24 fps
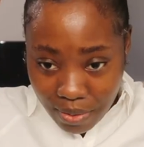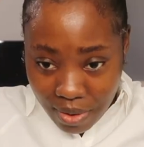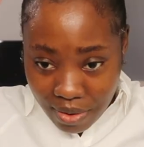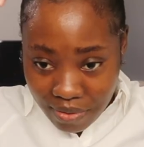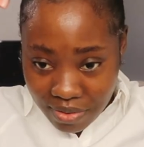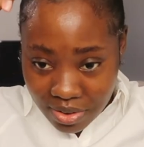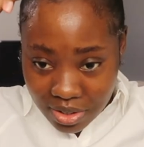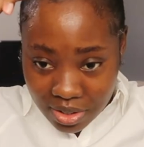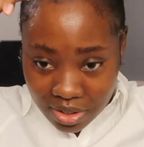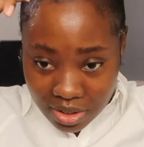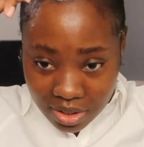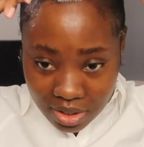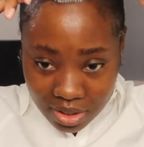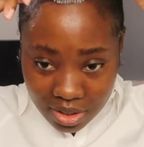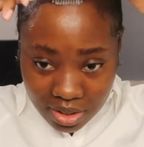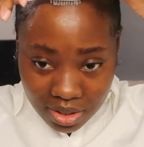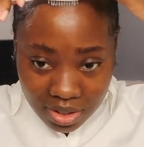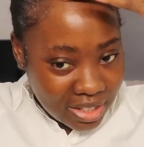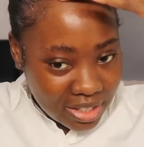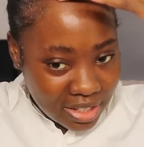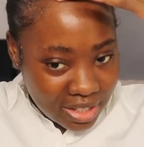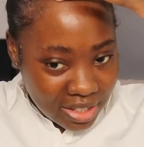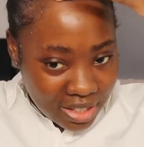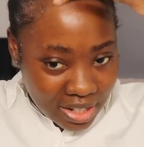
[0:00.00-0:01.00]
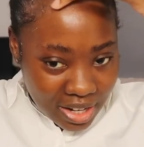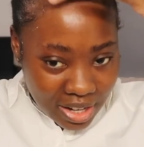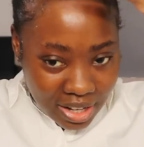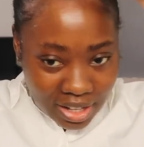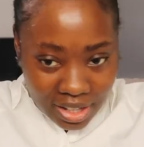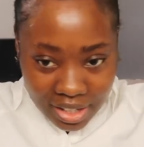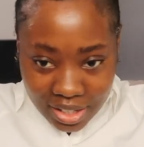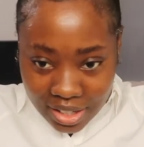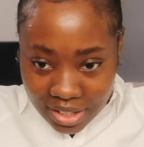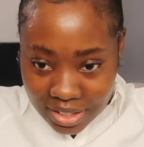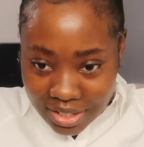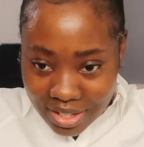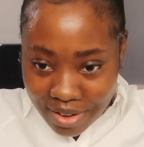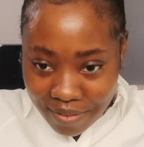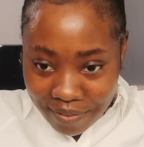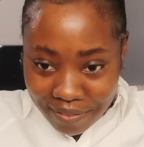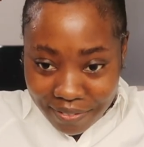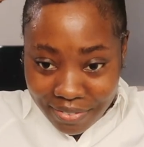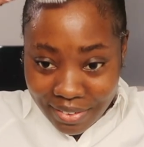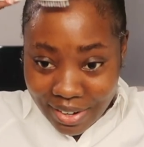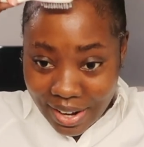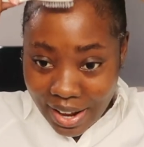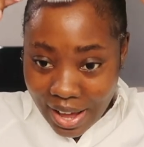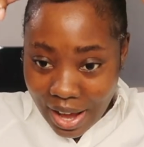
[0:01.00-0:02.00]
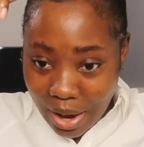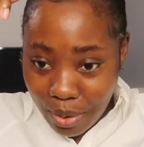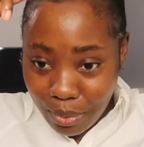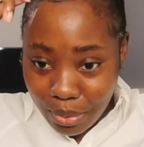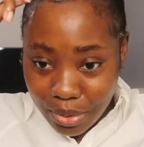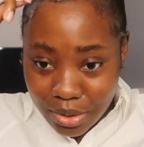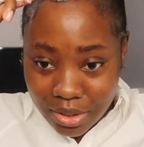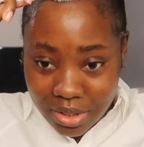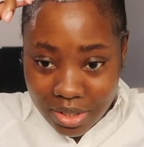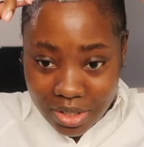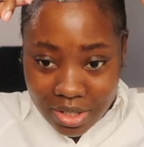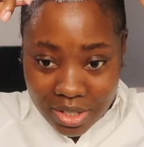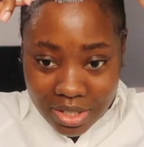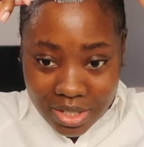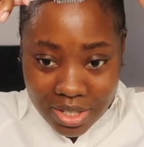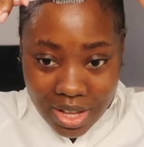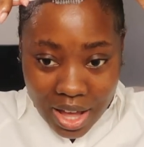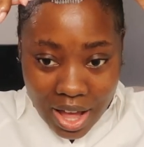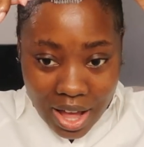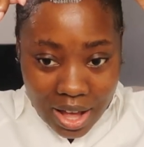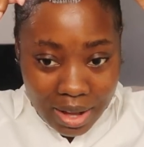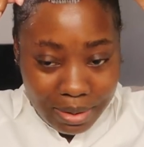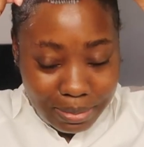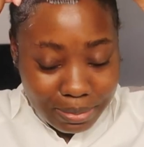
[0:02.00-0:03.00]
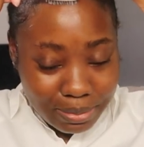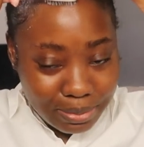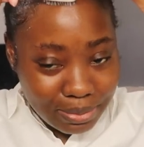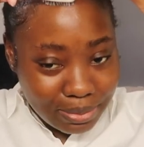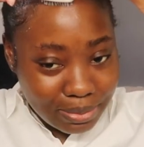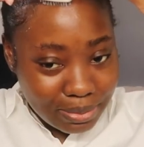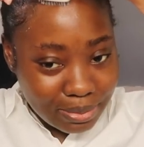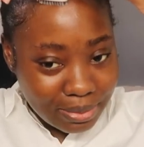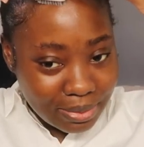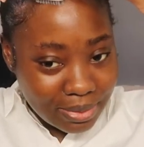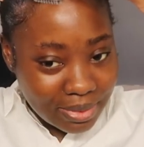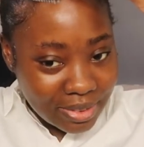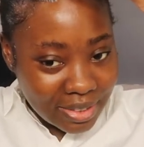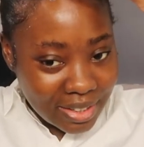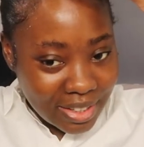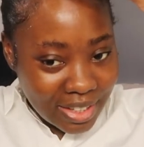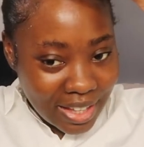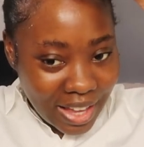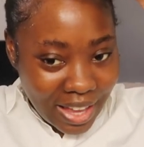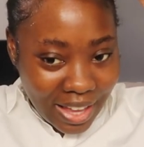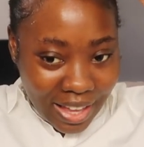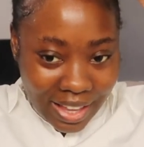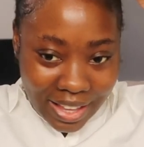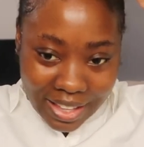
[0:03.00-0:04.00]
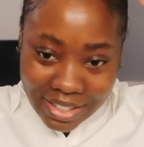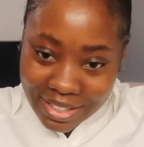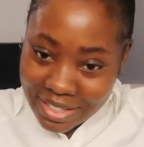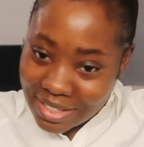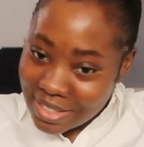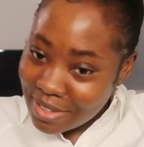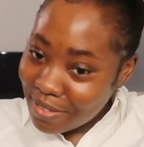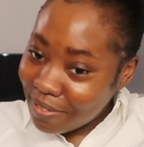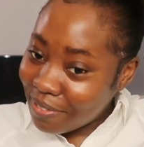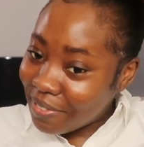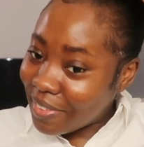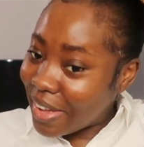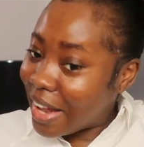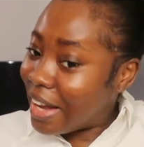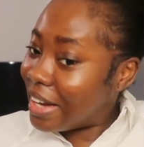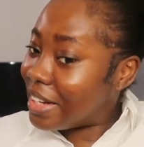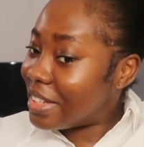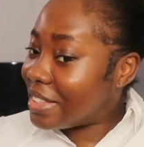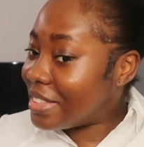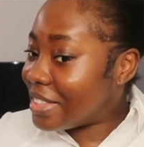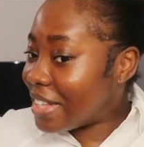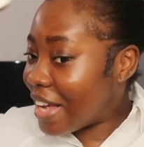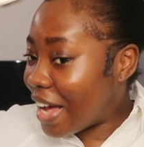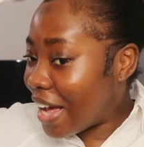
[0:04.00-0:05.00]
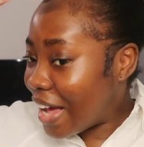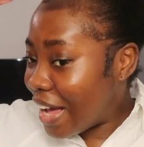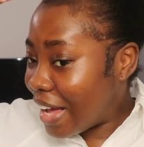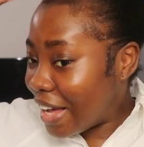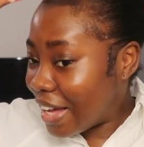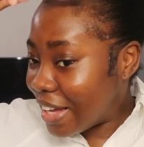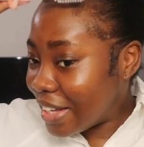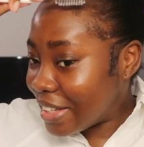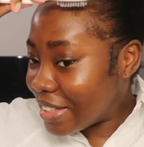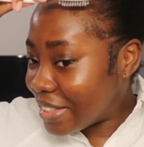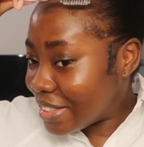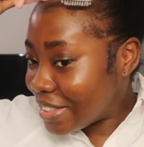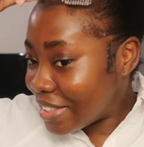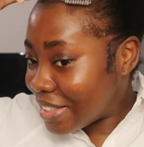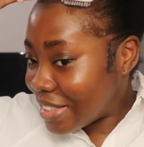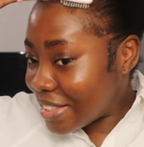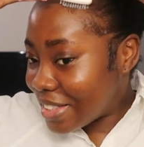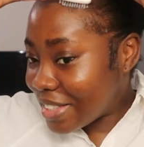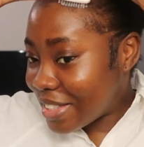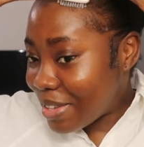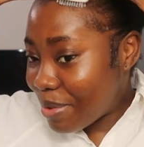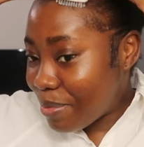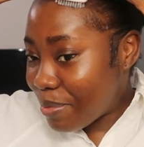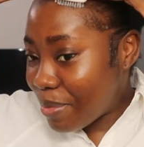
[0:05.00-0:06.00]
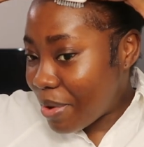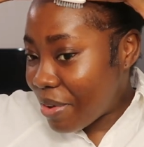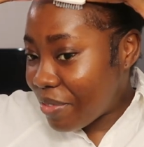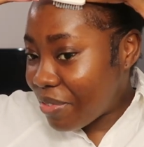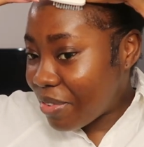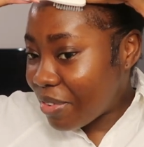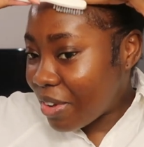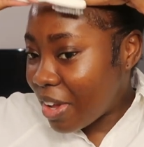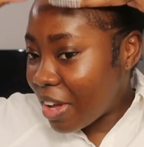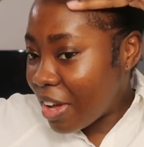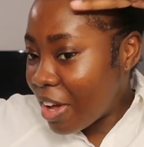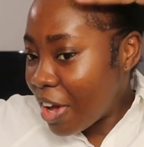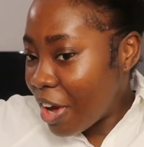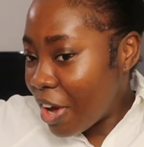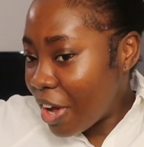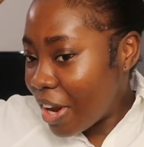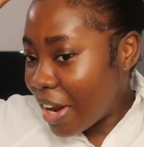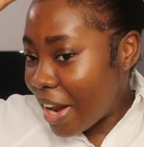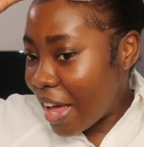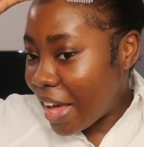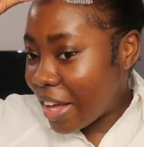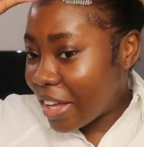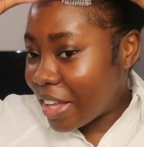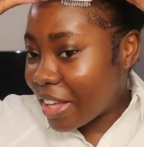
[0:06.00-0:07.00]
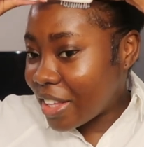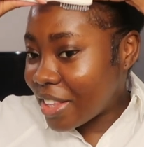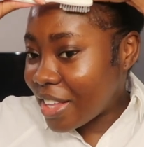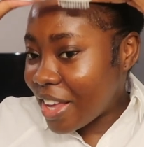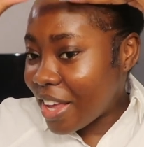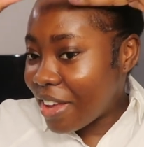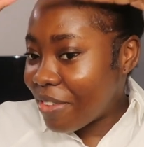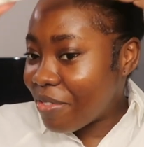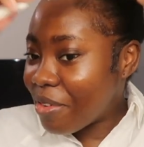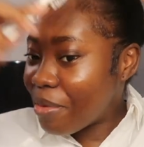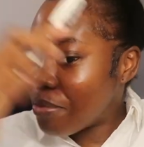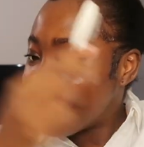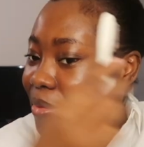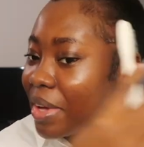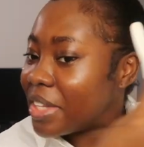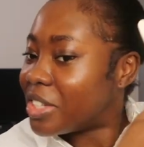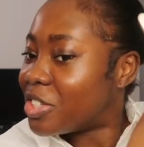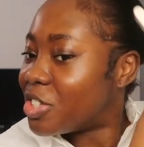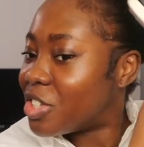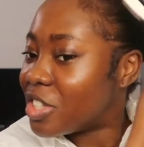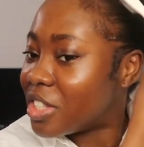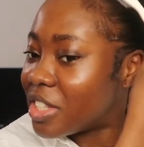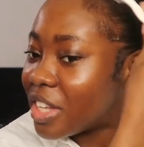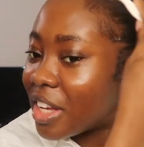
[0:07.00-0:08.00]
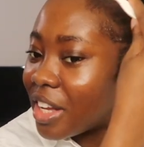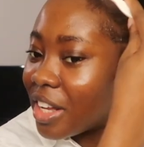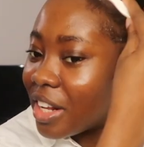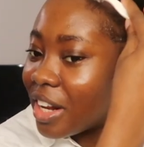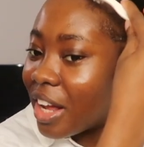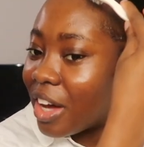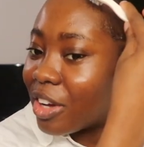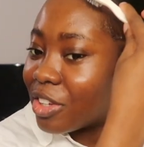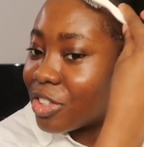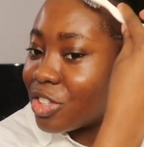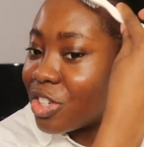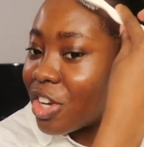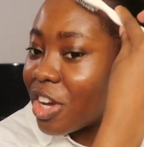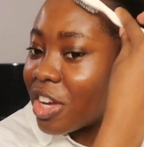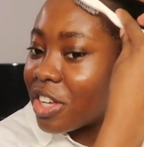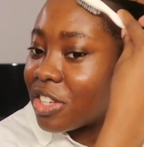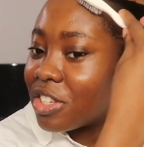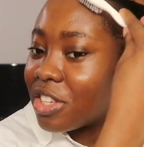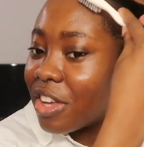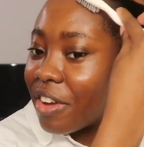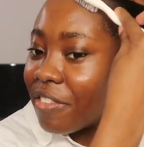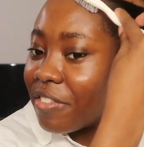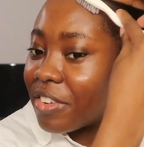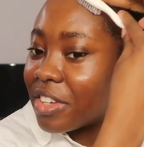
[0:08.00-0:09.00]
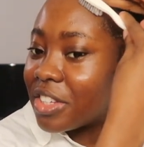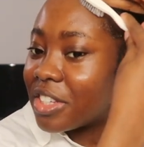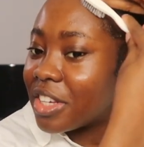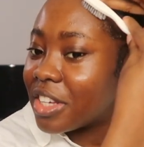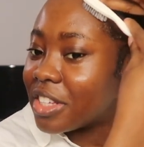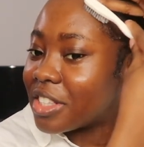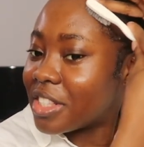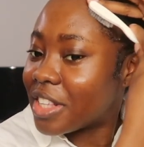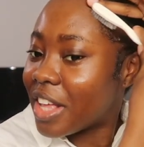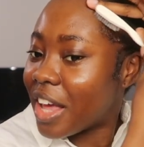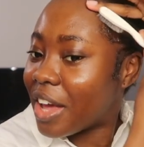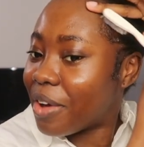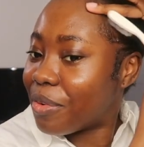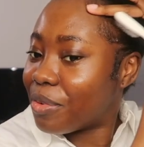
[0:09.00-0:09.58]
Whoever, like, I get some flowers or something. It's Valentine's, it's the month of love. Like, they even mentioned it in our church service yesterday.